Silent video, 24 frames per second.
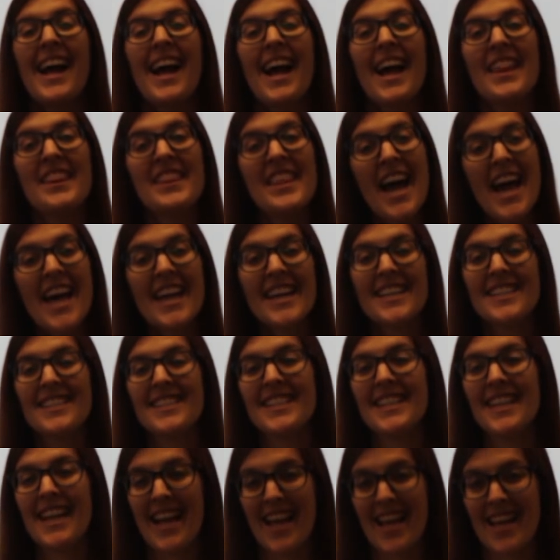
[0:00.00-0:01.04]
And that is
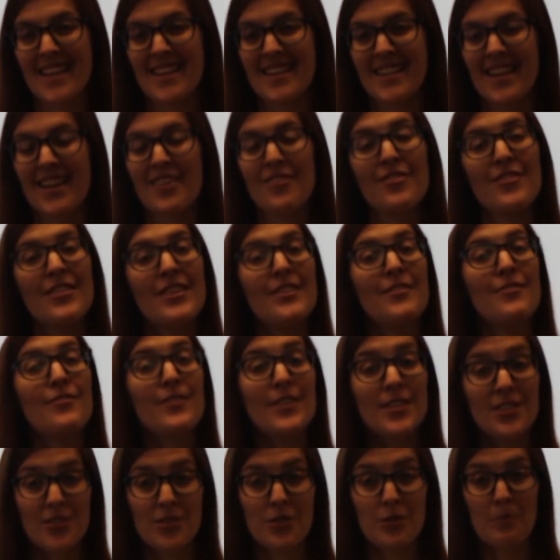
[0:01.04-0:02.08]
the end of the
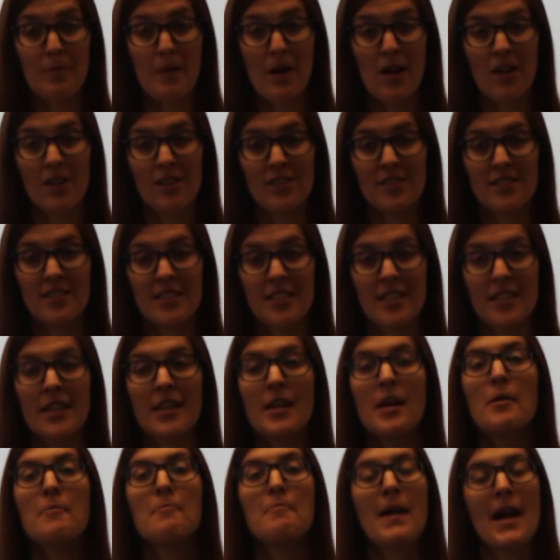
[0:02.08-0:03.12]
fiscal policy
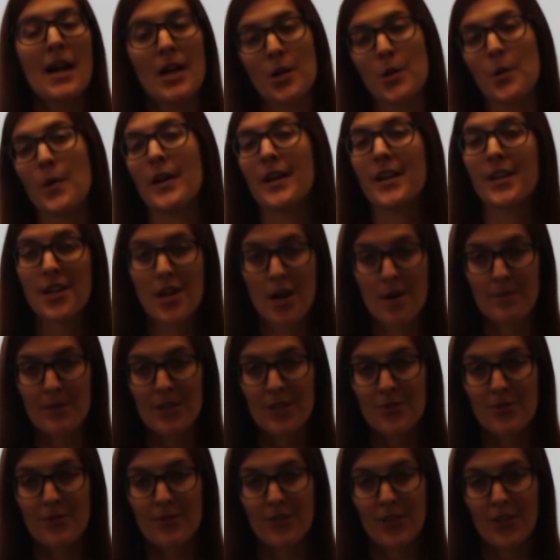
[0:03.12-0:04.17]

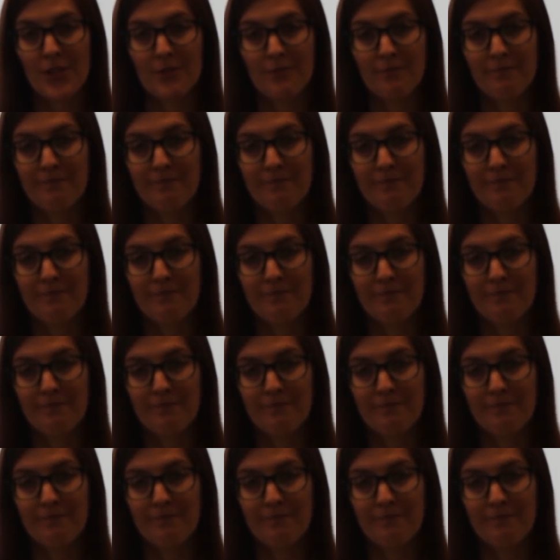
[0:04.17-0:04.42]
macroeconomics review.